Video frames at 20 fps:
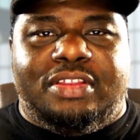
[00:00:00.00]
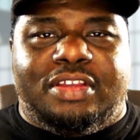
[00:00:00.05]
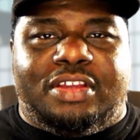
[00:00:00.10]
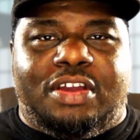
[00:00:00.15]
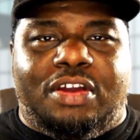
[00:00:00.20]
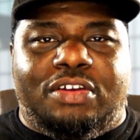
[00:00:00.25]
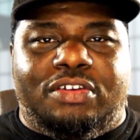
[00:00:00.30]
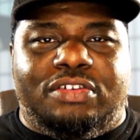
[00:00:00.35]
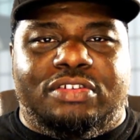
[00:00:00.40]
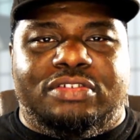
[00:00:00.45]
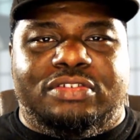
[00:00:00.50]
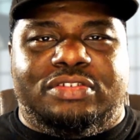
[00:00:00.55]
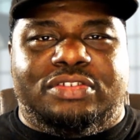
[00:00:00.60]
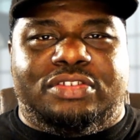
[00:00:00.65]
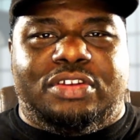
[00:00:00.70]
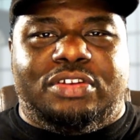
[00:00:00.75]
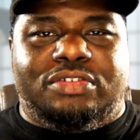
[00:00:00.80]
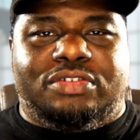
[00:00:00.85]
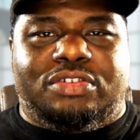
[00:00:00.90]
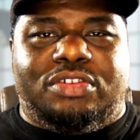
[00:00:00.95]
the curtain
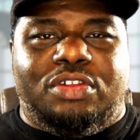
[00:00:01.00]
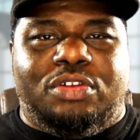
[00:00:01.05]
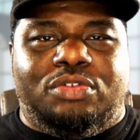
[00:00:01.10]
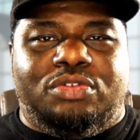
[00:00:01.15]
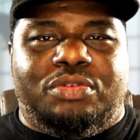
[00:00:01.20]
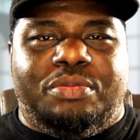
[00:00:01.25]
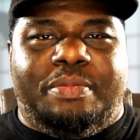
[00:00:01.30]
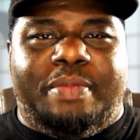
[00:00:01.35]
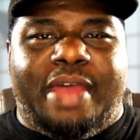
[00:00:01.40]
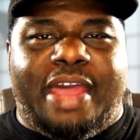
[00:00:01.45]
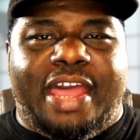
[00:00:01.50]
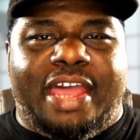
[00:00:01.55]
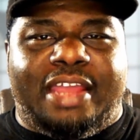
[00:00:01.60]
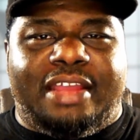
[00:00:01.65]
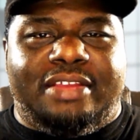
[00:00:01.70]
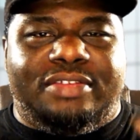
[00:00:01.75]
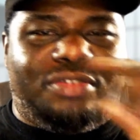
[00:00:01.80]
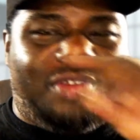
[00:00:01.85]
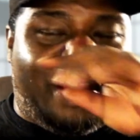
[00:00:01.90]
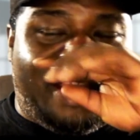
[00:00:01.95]
starts closing
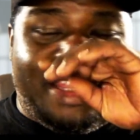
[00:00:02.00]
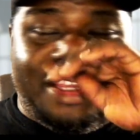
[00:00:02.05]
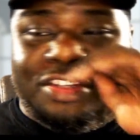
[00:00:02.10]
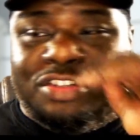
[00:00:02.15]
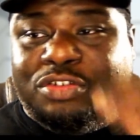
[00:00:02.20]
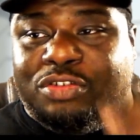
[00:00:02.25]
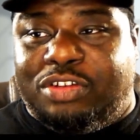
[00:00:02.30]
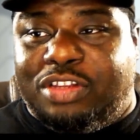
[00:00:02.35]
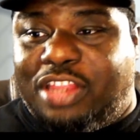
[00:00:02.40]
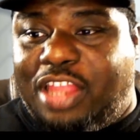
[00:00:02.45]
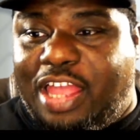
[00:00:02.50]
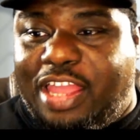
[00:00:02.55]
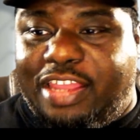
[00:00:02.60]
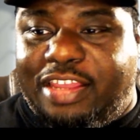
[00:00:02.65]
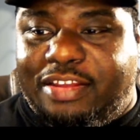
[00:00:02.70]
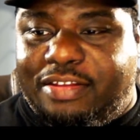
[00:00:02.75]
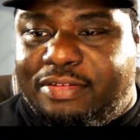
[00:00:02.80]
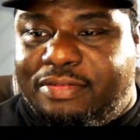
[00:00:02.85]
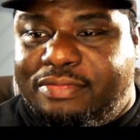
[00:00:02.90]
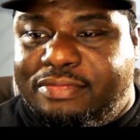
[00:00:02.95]
back. So I guess you could
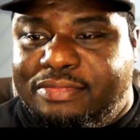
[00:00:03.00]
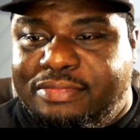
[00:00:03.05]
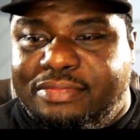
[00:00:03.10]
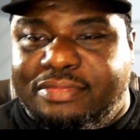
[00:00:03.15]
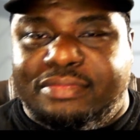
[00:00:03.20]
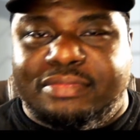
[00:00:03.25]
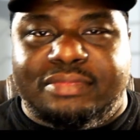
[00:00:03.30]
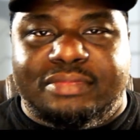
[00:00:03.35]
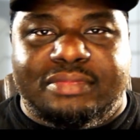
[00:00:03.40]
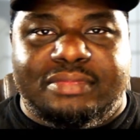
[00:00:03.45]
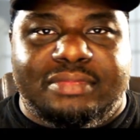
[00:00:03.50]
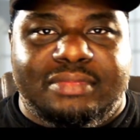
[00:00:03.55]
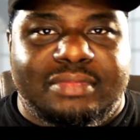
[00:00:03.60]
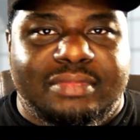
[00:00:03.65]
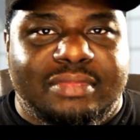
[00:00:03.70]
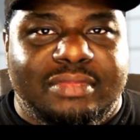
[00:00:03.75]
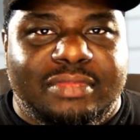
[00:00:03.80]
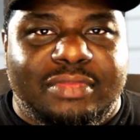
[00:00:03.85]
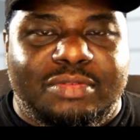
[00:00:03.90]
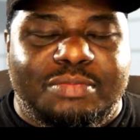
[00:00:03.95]
like,
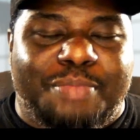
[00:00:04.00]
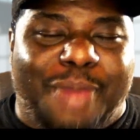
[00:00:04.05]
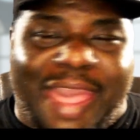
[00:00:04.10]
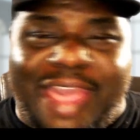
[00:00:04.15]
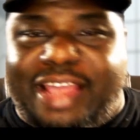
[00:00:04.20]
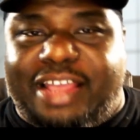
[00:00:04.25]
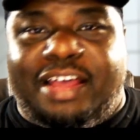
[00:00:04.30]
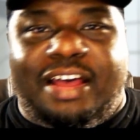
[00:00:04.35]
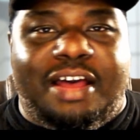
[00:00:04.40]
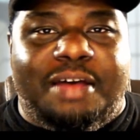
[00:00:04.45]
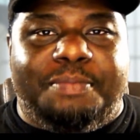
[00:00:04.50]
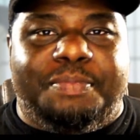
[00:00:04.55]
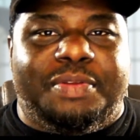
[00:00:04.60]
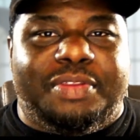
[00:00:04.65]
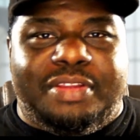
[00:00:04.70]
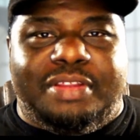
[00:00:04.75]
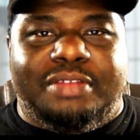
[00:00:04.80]
back up